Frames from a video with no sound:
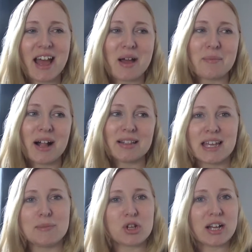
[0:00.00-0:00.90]
I'll
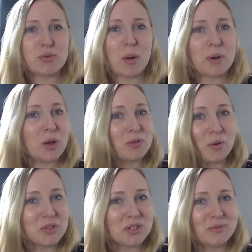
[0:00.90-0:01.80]
keep trying to upload
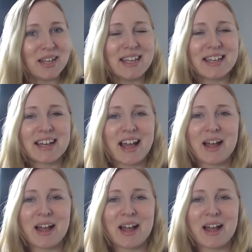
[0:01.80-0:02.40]
once a week